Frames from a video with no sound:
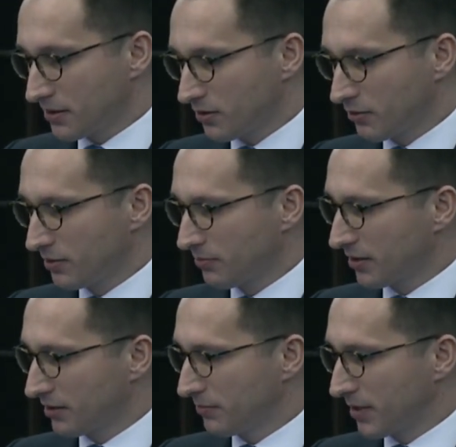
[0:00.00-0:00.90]
do
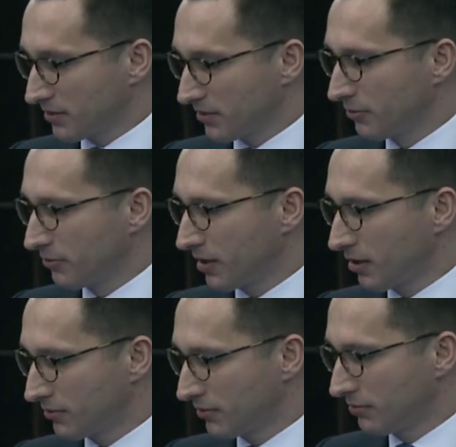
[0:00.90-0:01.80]
it, banks know
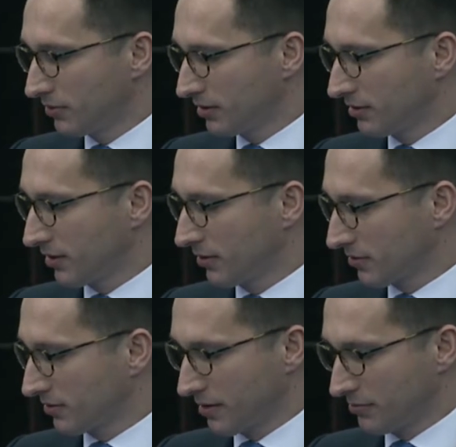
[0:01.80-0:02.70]
how to do it. They are
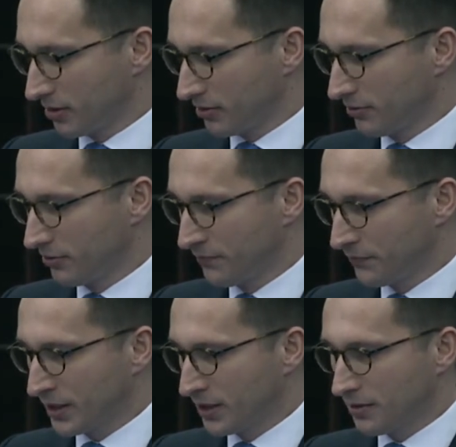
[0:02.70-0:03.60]
also subject to
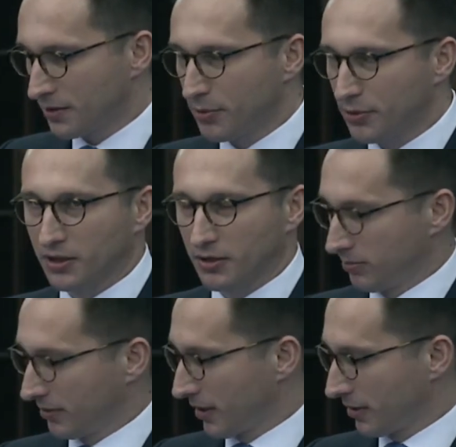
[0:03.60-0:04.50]
reporting
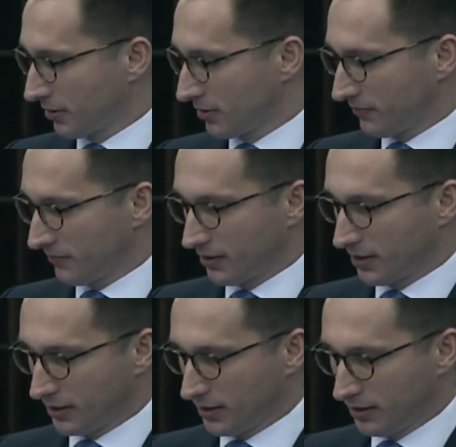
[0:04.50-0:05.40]
obligations for
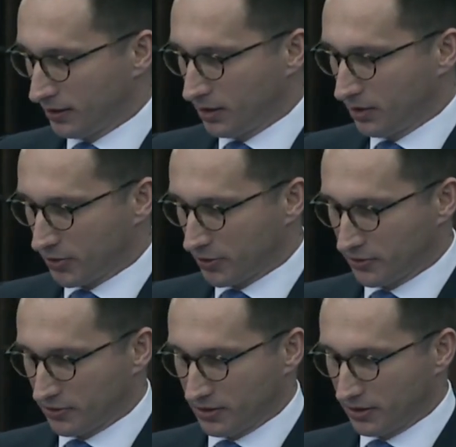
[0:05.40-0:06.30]
any
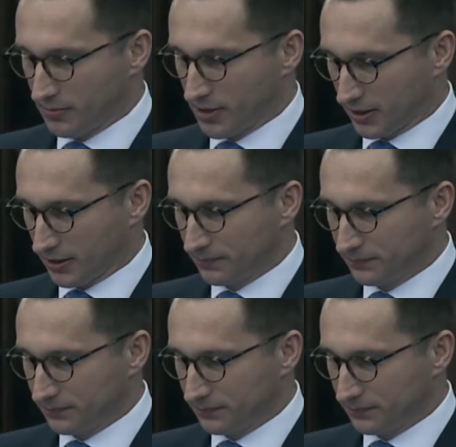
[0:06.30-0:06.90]
purchases in the market.